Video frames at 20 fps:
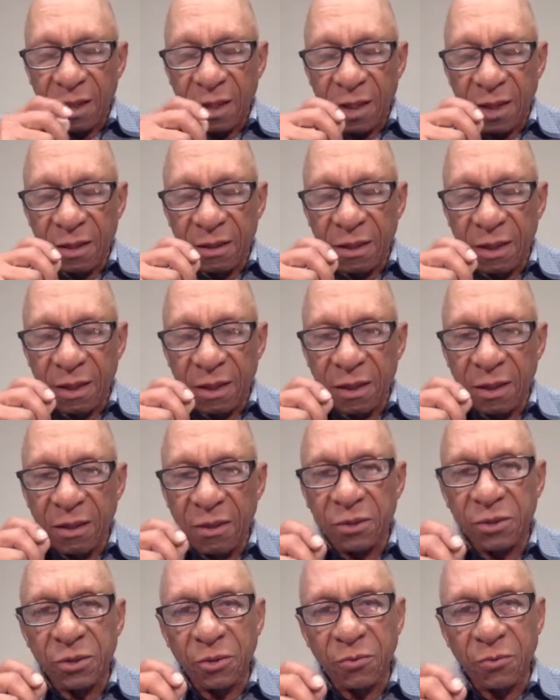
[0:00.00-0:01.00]
And
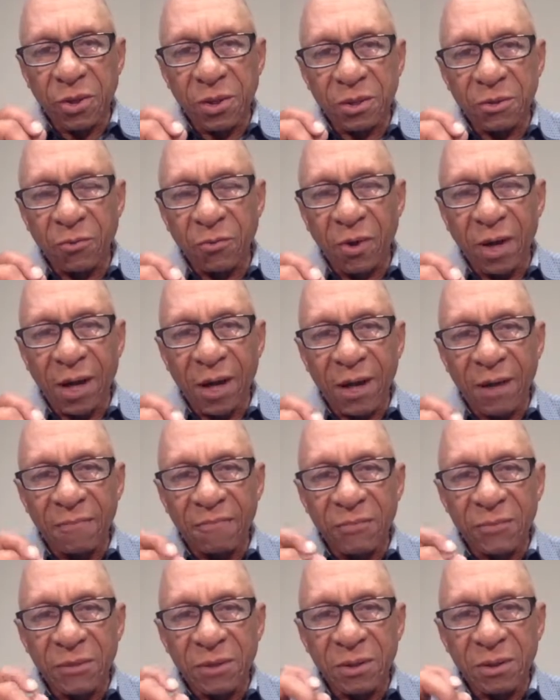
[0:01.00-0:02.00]
here's the reason why.
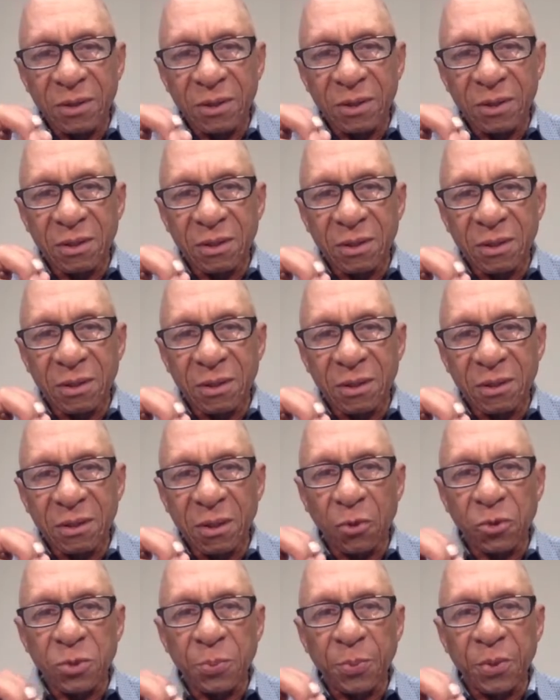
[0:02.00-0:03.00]

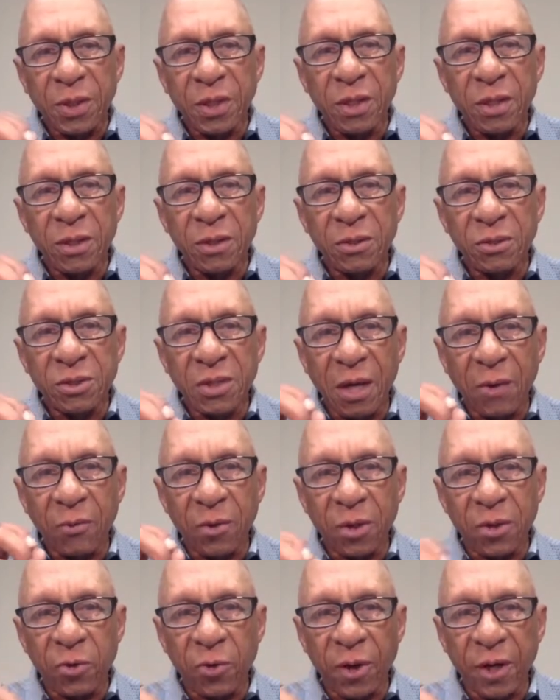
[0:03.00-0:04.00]
Those players that were
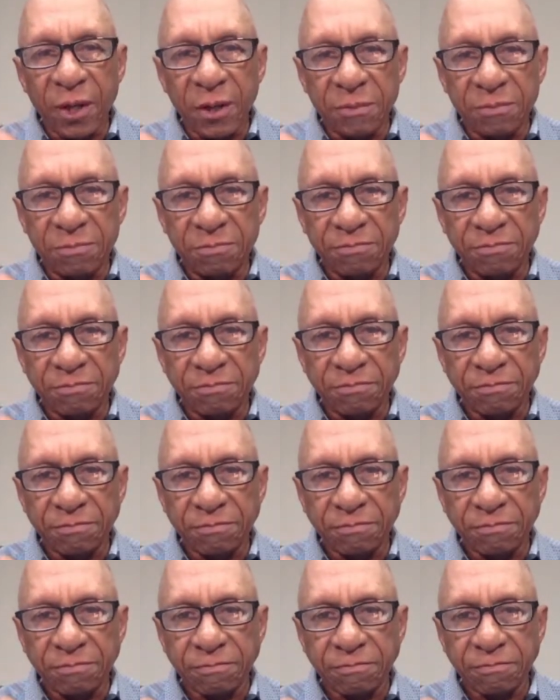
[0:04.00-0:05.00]
great,
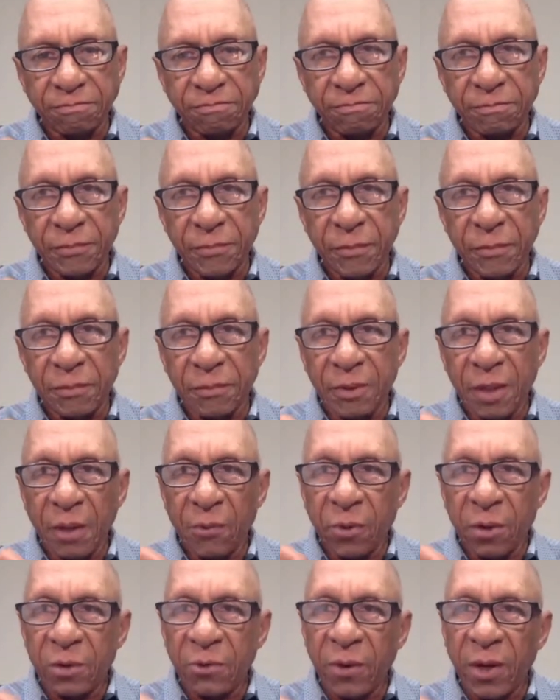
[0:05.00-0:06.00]
they
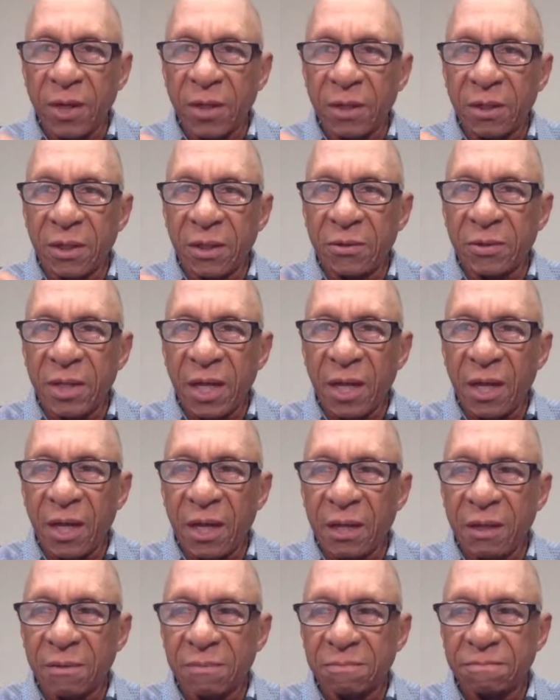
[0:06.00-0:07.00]
were great in their
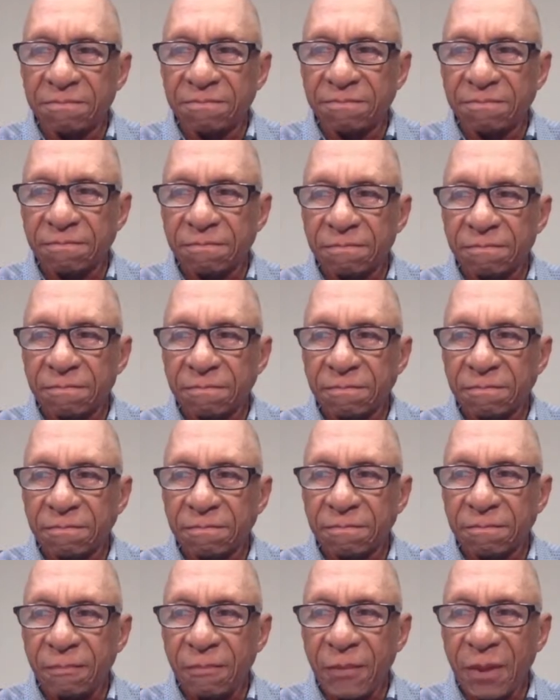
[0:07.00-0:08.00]
day,
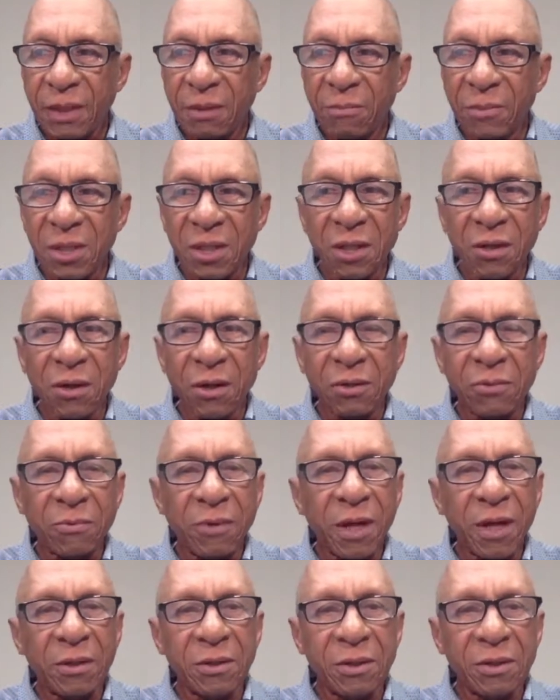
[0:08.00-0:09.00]
but they aren't
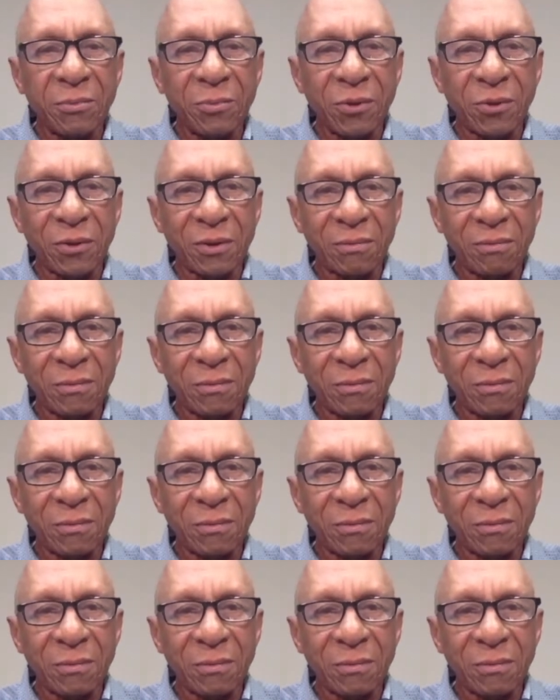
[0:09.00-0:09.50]
around anymore.